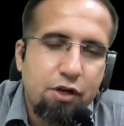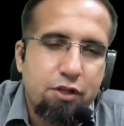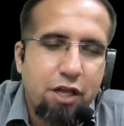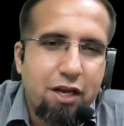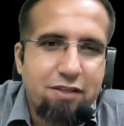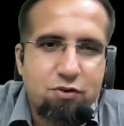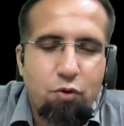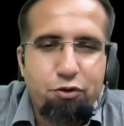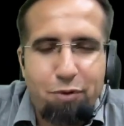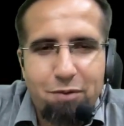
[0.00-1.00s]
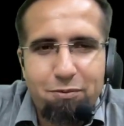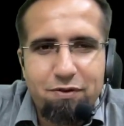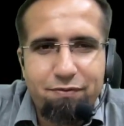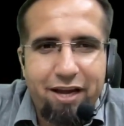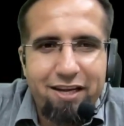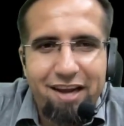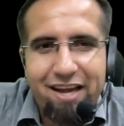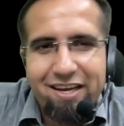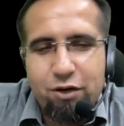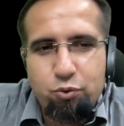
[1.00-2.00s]
Then let's go with multiples of 90.
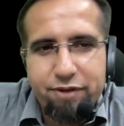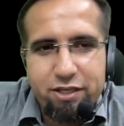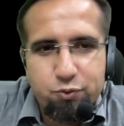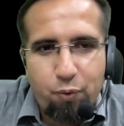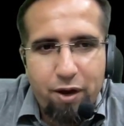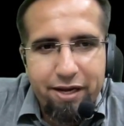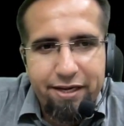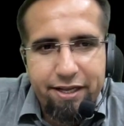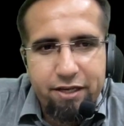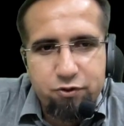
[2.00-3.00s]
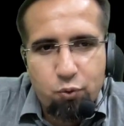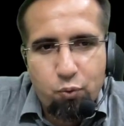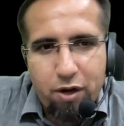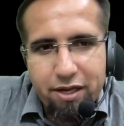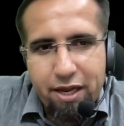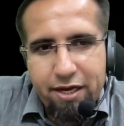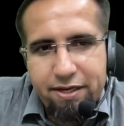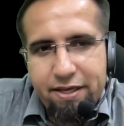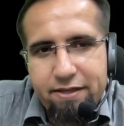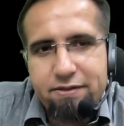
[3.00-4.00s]
92 is 180. So
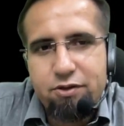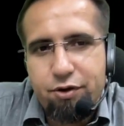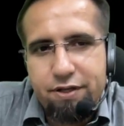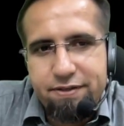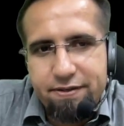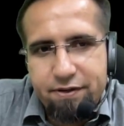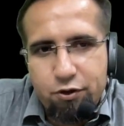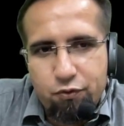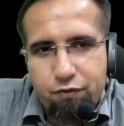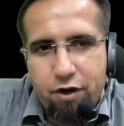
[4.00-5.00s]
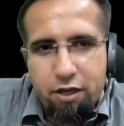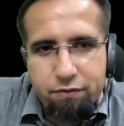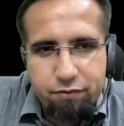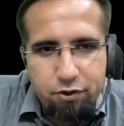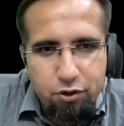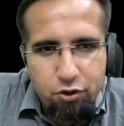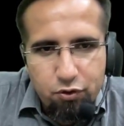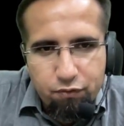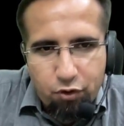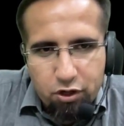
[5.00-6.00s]
180 is 36 into 5,
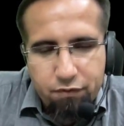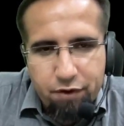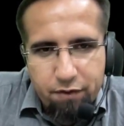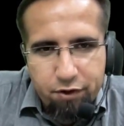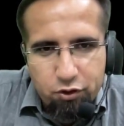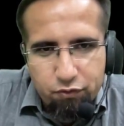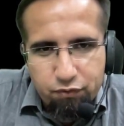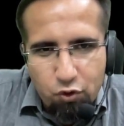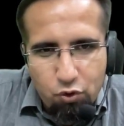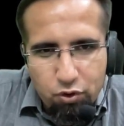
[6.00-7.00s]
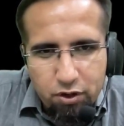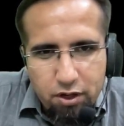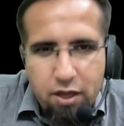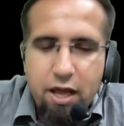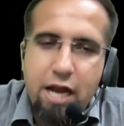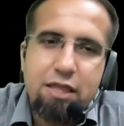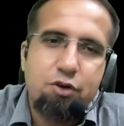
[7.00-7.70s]
45 into 4, and